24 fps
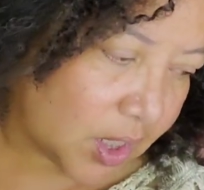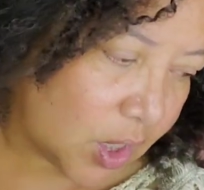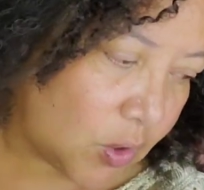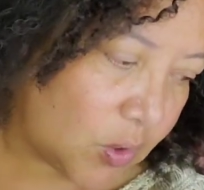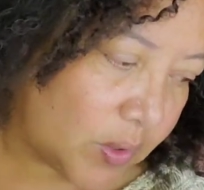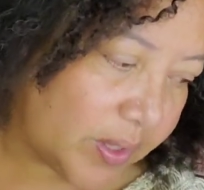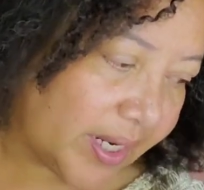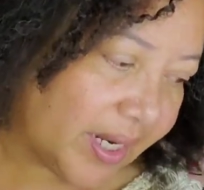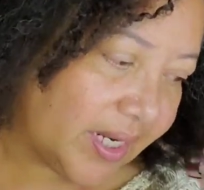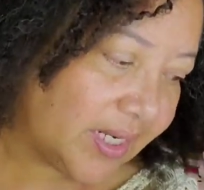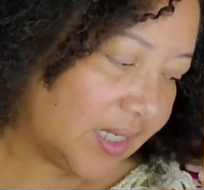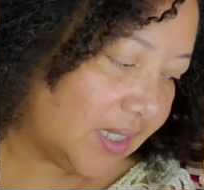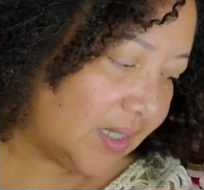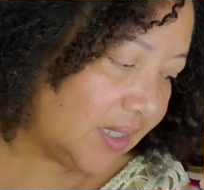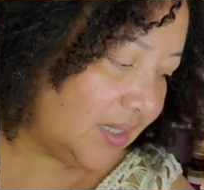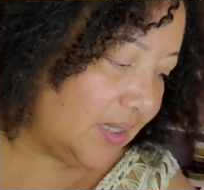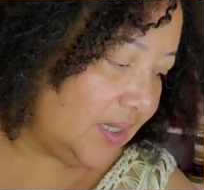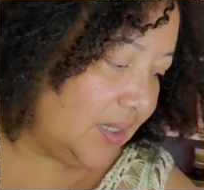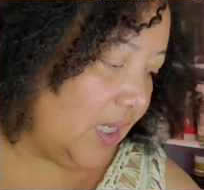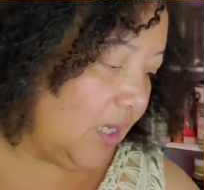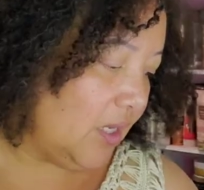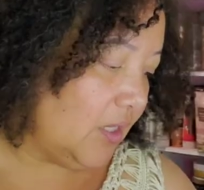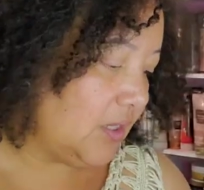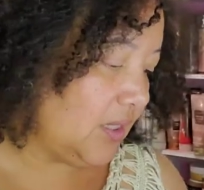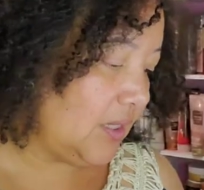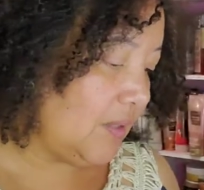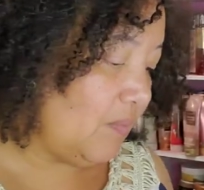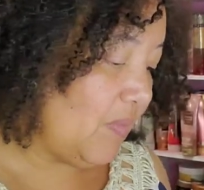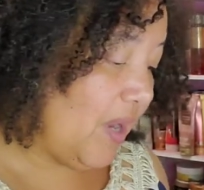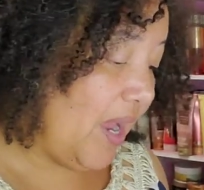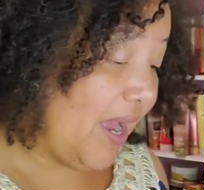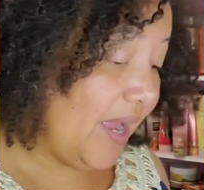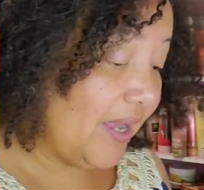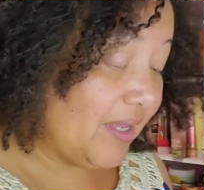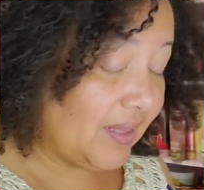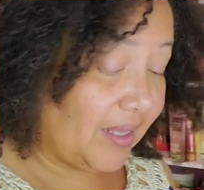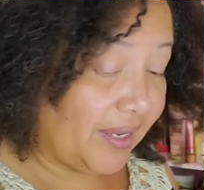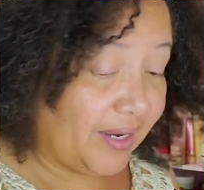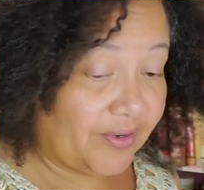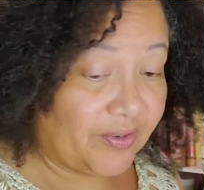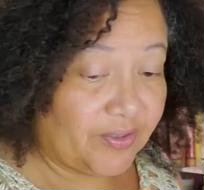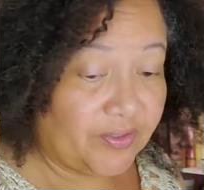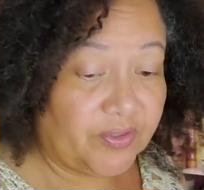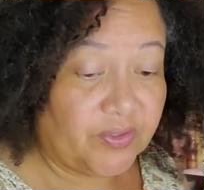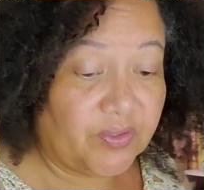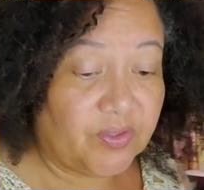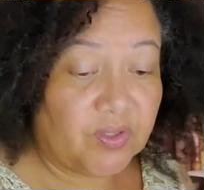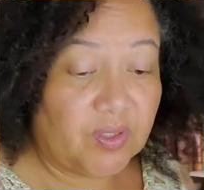Okay. Now, let's talk some
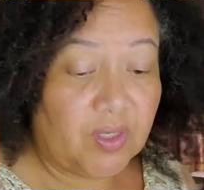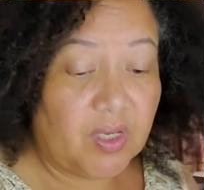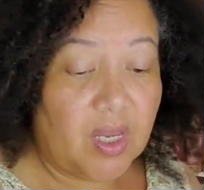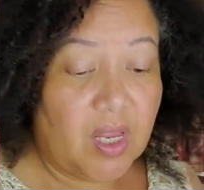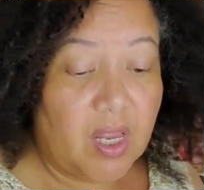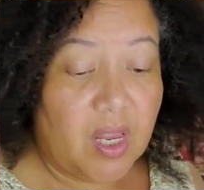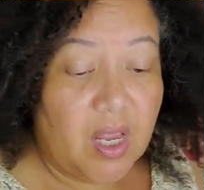highlighters.